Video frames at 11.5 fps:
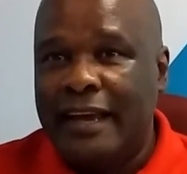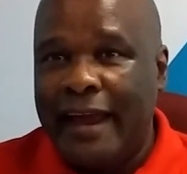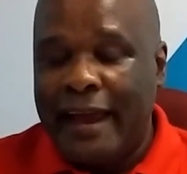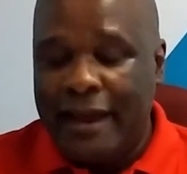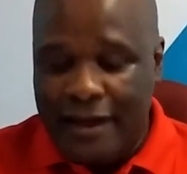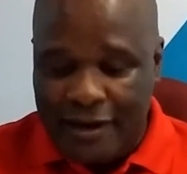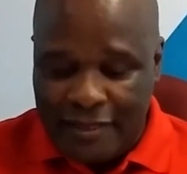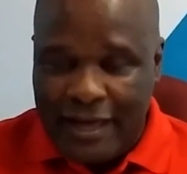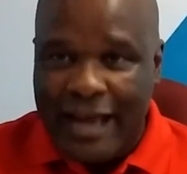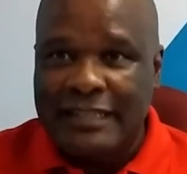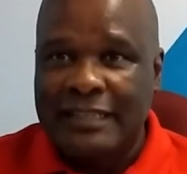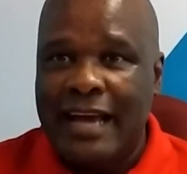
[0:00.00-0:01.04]

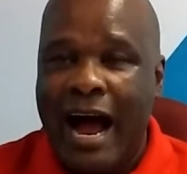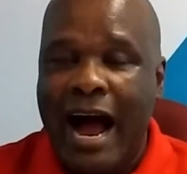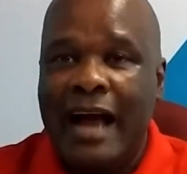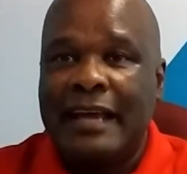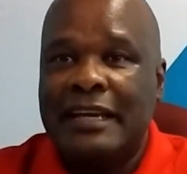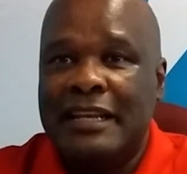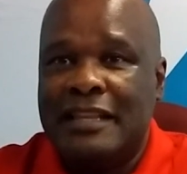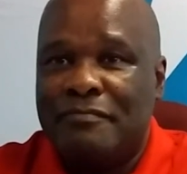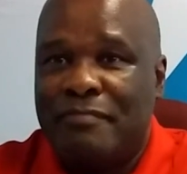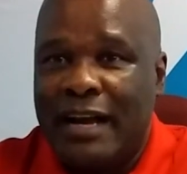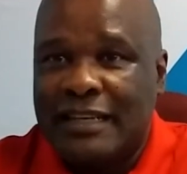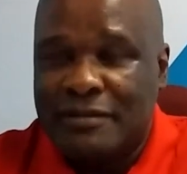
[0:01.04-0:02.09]
that are in the
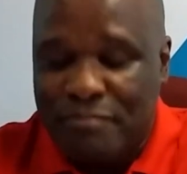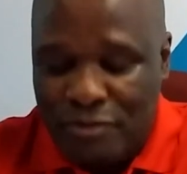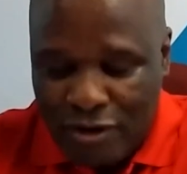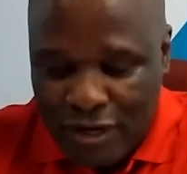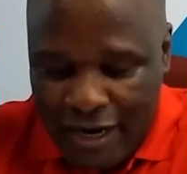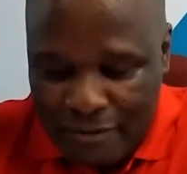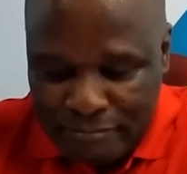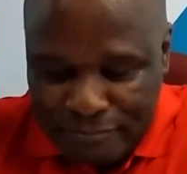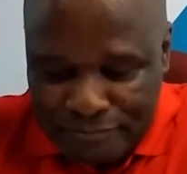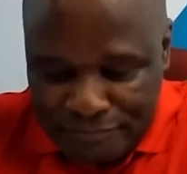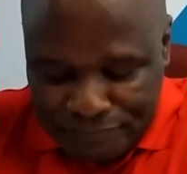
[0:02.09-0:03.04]
party program.